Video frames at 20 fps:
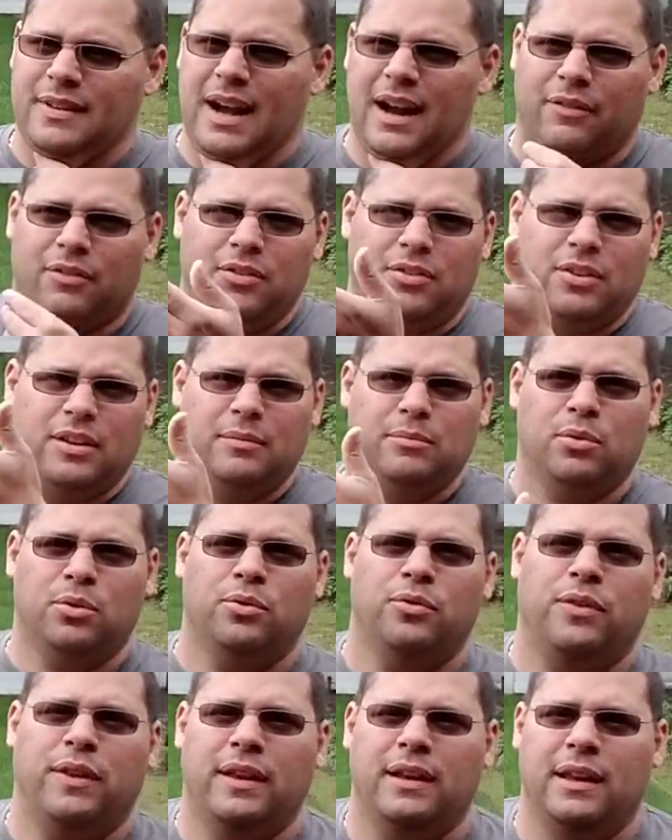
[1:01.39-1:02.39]
Obviously
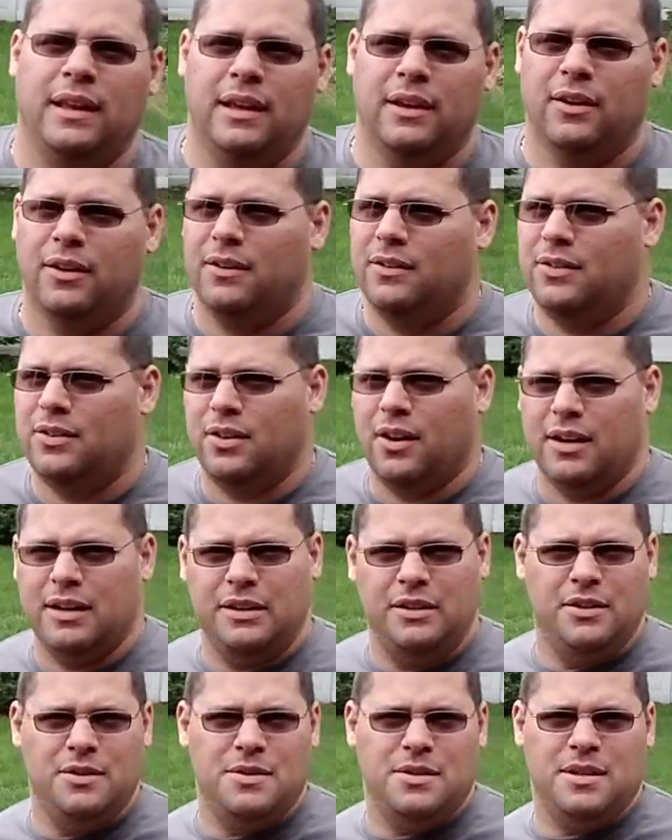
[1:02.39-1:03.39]
moved in here and
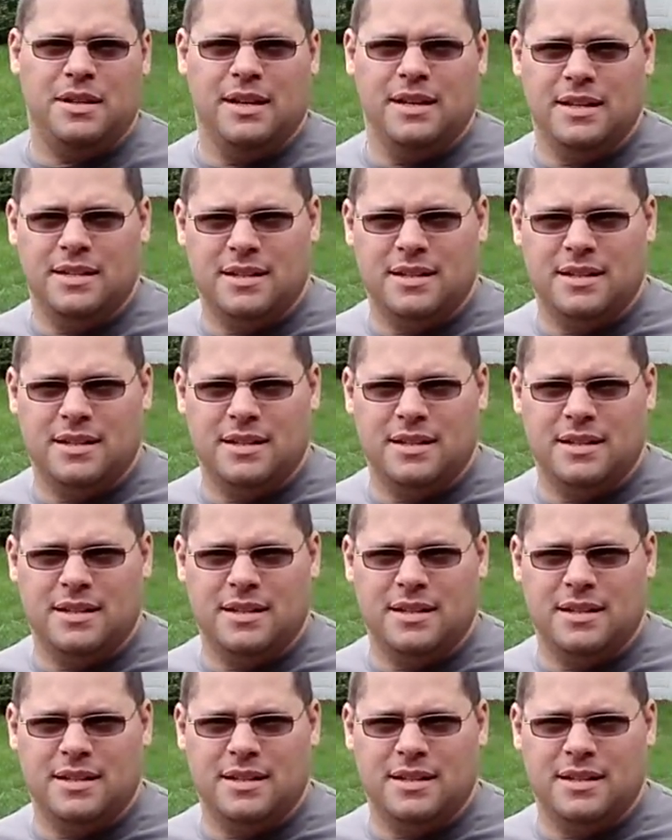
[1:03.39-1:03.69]
started using it.